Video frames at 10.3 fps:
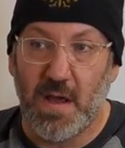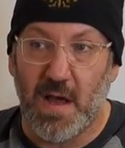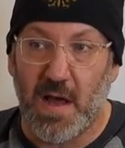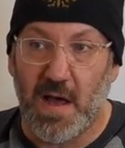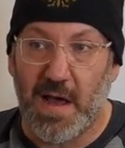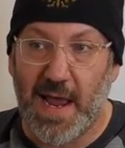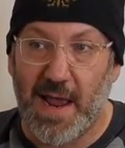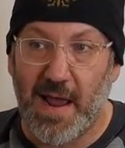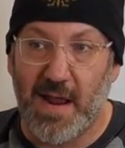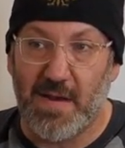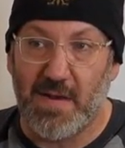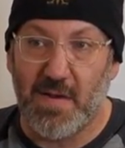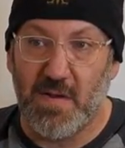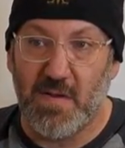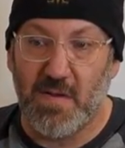uh,
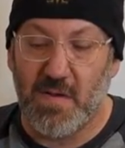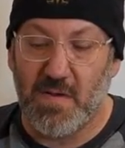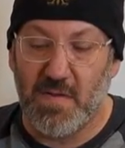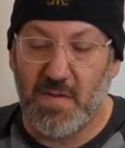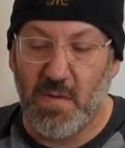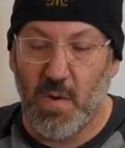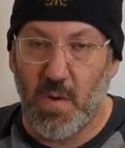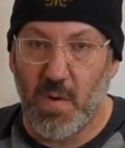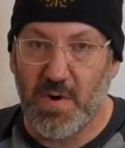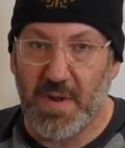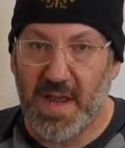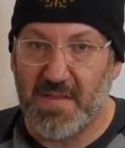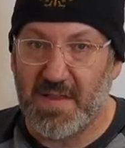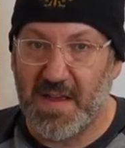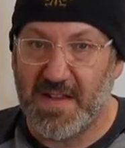and
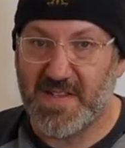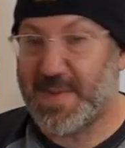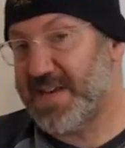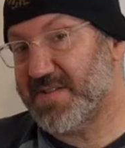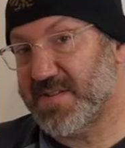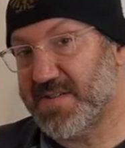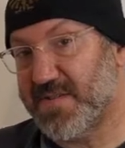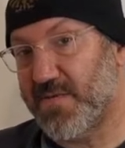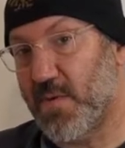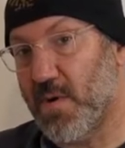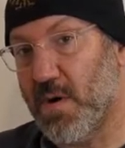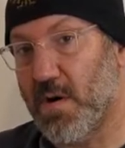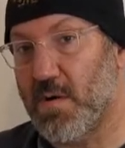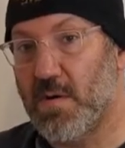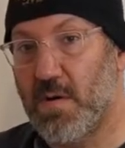ordering the spacers
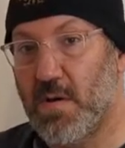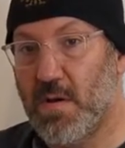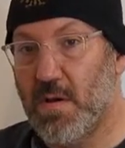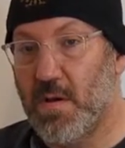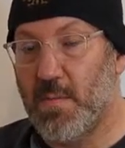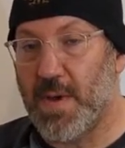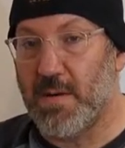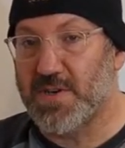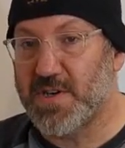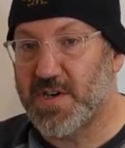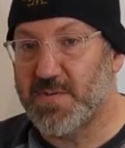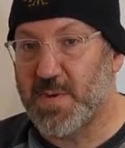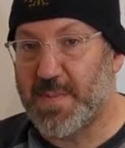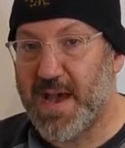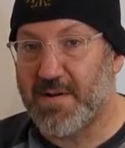for my
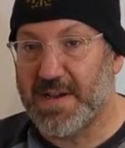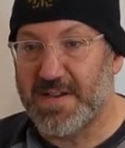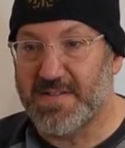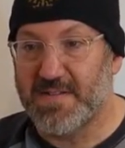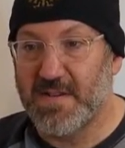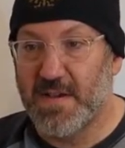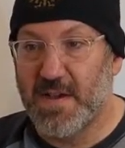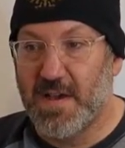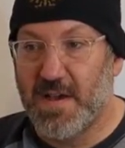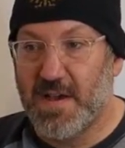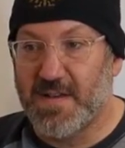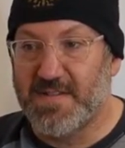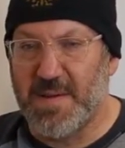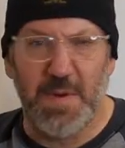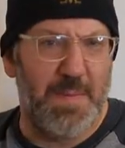rechargeable batteries
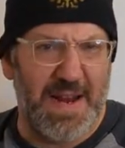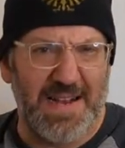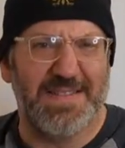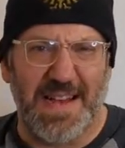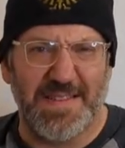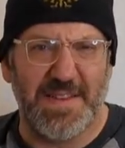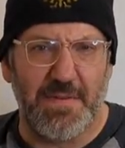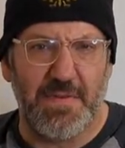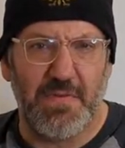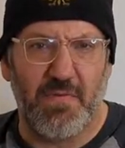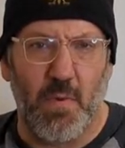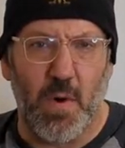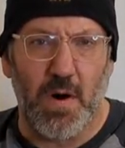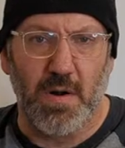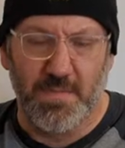seemed a bit excessive
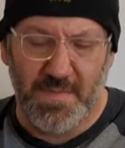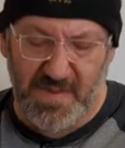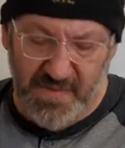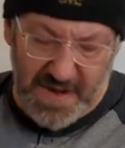for this